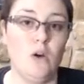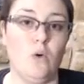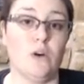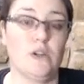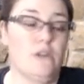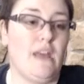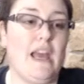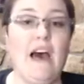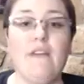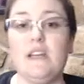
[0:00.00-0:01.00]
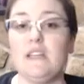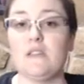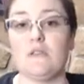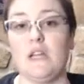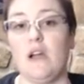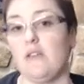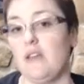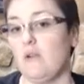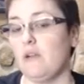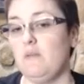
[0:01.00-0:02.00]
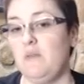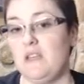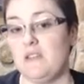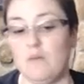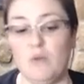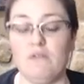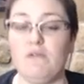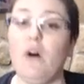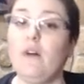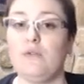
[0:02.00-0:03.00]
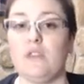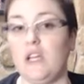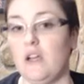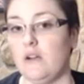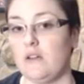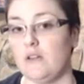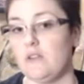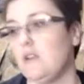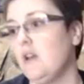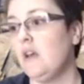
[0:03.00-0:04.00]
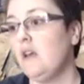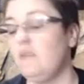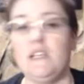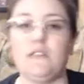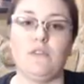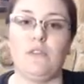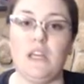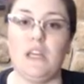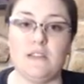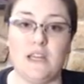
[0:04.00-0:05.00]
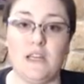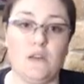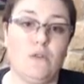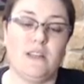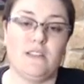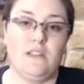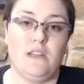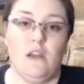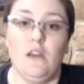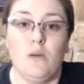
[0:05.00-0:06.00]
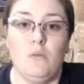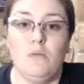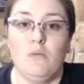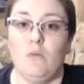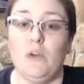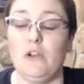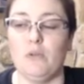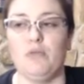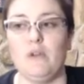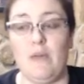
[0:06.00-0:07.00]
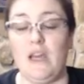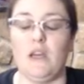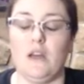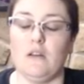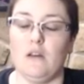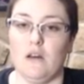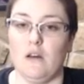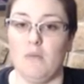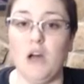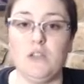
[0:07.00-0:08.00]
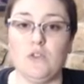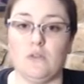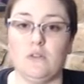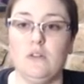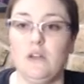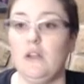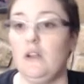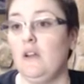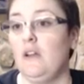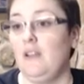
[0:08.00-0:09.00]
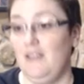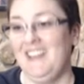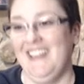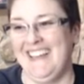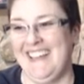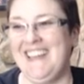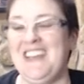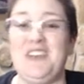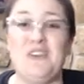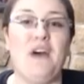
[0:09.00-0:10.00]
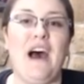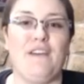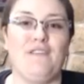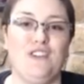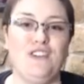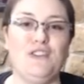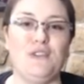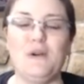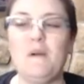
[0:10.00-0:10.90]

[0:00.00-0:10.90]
Or do they have a history? Are they going to be somewhat involved with the characters? These are things that you as a DM, when you're pre-making a module, you have to do.